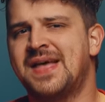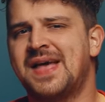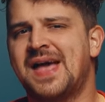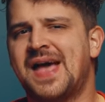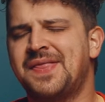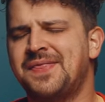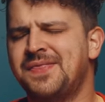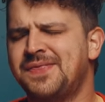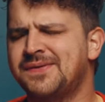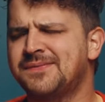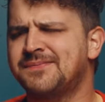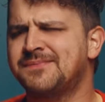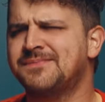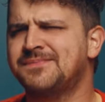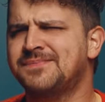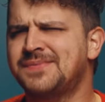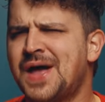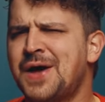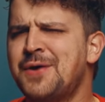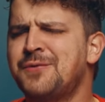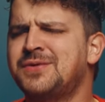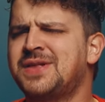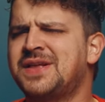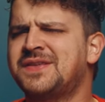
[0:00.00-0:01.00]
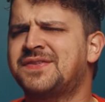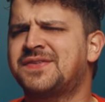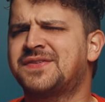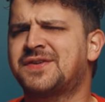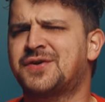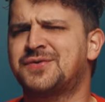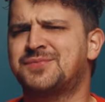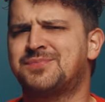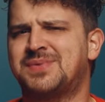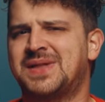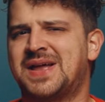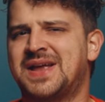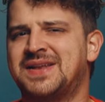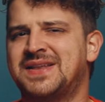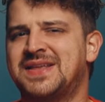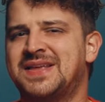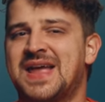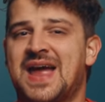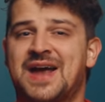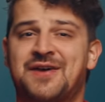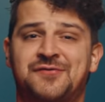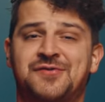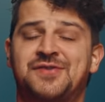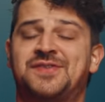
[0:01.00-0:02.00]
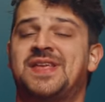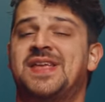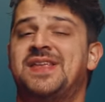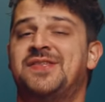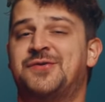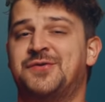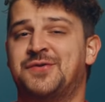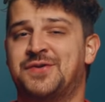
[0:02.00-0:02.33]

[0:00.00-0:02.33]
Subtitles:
And now let's start blending everything